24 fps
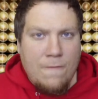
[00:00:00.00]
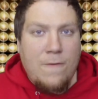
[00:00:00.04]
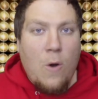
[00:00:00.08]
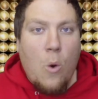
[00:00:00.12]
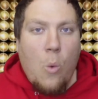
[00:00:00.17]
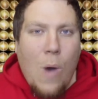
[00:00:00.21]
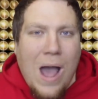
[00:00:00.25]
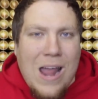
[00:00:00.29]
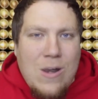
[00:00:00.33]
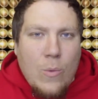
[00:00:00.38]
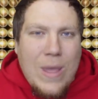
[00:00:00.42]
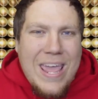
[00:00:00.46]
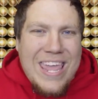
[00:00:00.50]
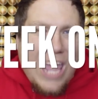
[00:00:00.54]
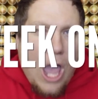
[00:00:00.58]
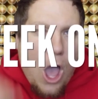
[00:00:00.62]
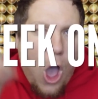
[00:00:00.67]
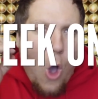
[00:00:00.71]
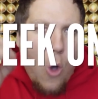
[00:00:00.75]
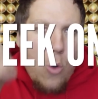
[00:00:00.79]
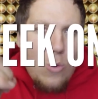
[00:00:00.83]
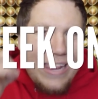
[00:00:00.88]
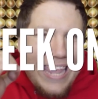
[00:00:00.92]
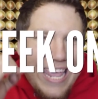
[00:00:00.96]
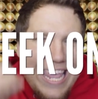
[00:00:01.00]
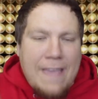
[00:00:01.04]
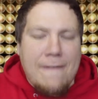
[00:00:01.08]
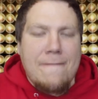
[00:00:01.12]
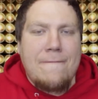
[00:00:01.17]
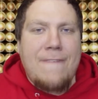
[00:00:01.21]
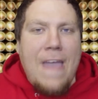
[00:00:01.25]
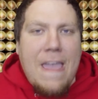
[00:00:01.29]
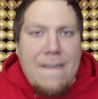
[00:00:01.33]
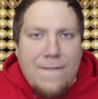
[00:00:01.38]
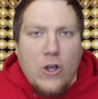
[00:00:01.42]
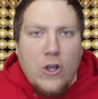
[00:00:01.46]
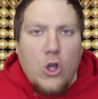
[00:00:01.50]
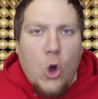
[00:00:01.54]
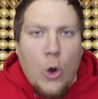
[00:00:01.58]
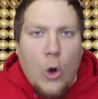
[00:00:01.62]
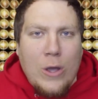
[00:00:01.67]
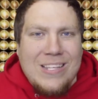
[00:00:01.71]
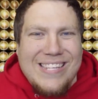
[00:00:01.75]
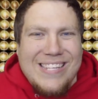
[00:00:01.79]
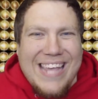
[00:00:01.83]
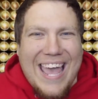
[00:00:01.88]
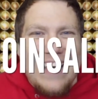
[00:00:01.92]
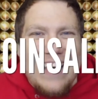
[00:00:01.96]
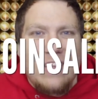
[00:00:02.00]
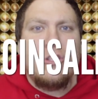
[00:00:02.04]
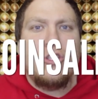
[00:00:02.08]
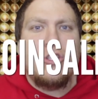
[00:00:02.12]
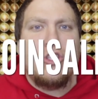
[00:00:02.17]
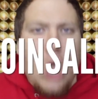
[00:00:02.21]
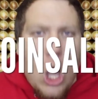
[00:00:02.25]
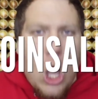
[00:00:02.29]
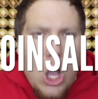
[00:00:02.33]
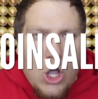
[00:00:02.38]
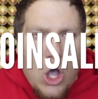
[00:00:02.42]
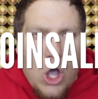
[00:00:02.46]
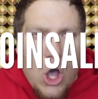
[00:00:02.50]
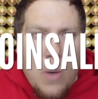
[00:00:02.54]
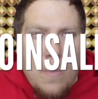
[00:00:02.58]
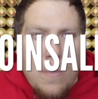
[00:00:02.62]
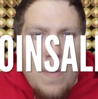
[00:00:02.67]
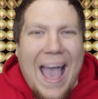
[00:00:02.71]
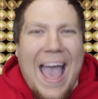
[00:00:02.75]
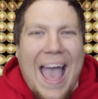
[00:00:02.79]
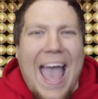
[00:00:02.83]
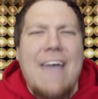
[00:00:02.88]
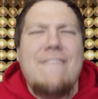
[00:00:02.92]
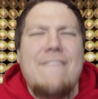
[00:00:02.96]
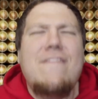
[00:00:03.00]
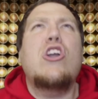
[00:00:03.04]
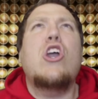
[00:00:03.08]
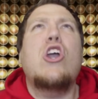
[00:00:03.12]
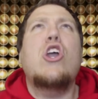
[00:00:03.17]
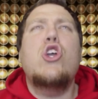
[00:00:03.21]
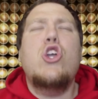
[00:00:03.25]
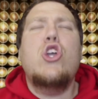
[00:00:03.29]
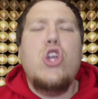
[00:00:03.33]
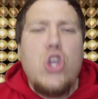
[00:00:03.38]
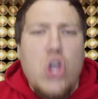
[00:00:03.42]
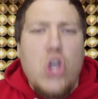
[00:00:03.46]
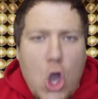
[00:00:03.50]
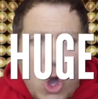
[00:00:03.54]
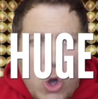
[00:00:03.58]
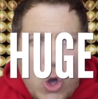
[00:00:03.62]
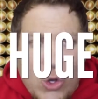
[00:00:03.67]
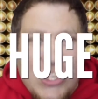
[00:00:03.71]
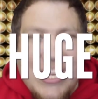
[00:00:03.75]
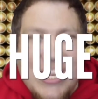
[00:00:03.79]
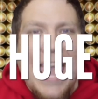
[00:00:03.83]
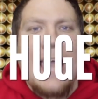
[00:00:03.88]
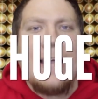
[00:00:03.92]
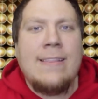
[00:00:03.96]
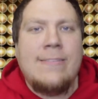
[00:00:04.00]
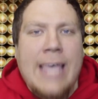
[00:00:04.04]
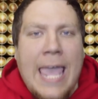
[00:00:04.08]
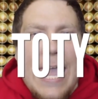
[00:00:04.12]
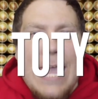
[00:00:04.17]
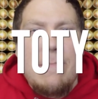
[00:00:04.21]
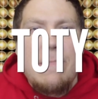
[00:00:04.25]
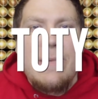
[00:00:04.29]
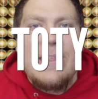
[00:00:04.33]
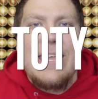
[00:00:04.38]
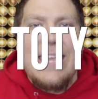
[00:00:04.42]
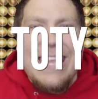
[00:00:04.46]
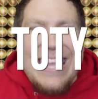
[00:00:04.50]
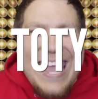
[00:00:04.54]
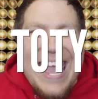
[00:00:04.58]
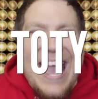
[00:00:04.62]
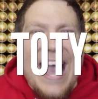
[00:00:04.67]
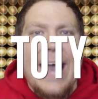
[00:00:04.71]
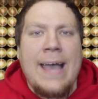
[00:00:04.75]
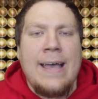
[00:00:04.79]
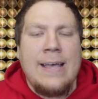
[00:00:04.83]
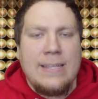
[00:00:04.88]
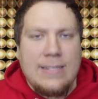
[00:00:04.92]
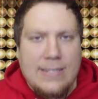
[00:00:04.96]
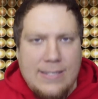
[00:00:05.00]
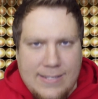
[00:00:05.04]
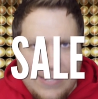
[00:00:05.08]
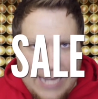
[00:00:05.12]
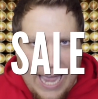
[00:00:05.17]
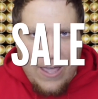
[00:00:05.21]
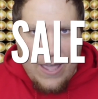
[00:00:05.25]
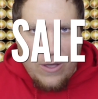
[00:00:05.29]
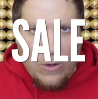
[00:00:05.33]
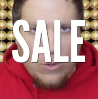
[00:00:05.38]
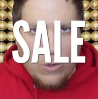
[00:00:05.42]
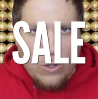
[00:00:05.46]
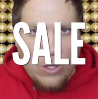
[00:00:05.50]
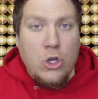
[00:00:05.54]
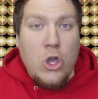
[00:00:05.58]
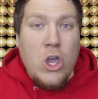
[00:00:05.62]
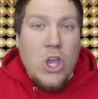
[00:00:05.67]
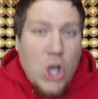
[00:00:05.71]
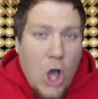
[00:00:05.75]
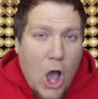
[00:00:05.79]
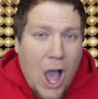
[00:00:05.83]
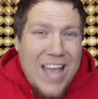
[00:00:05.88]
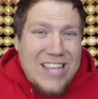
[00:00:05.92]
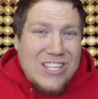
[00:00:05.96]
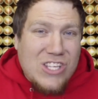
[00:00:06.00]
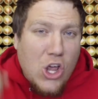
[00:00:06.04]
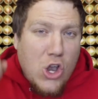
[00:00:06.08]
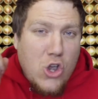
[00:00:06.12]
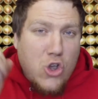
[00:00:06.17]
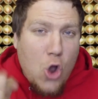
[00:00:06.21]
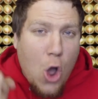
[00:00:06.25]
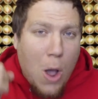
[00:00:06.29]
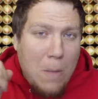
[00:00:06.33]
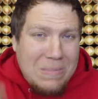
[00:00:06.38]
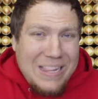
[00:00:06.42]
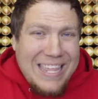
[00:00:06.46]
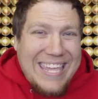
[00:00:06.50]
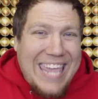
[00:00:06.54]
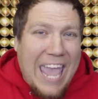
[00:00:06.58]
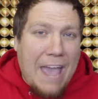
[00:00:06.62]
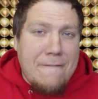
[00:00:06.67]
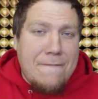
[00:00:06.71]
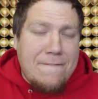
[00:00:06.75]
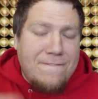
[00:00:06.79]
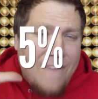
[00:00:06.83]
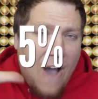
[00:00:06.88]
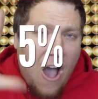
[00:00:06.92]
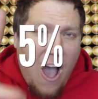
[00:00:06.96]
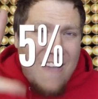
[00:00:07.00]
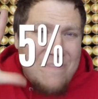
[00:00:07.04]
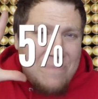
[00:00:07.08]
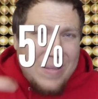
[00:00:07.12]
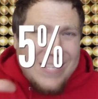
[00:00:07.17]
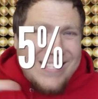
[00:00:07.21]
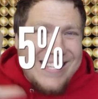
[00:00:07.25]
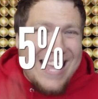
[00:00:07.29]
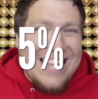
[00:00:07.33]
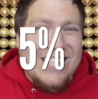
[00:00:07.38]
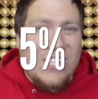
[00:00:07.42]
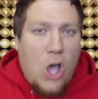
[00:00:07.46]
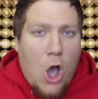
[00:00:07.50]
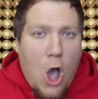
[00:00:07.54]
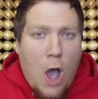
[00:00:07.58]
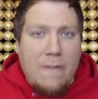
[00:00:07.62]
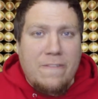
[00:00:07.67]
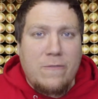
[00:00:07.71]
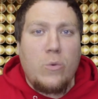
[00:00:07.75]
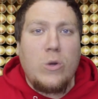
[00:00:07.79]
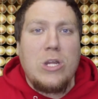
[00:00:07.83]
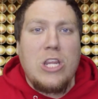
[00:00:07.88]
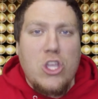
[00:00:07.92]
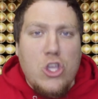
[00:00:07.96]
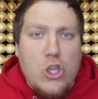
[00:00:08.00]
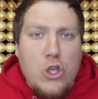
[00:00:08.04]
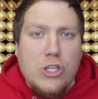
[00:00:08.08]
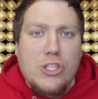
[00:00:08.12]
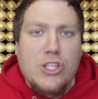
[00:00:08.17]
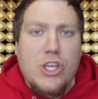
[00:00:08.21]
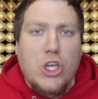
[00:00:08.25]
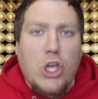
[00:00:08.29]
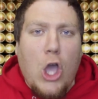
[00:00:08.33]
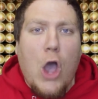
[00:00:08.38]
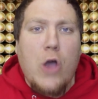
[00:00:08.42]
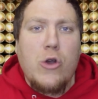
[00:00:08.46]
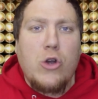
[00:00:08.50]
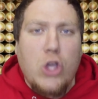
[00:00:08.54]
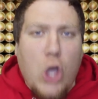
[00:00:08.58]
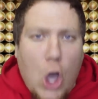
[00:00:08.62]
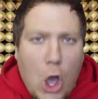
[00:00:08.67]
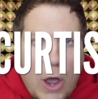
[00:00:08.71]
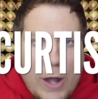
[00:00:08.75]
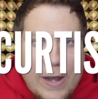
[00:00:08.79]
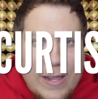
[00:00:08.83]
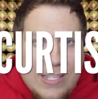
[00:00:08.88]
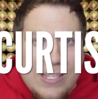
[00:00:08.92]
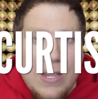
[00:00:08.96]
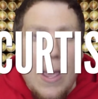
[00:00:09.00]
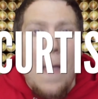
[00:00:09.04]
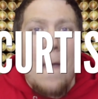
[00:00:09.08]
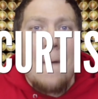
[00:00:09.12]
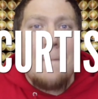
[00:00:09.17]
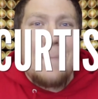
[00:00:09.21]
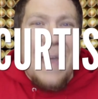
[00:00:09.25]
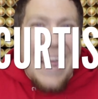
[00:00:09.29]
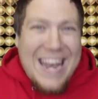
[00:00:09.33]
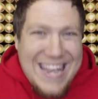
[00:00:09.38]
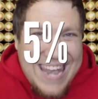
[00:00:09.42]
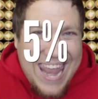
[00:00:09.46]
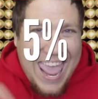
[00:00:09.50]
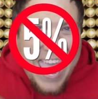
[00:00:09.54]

For 1 week only, FifaCoinSale.com are having a huge Team of the Year sale. You guys normally get 5% off when you use the code CurtiZ, but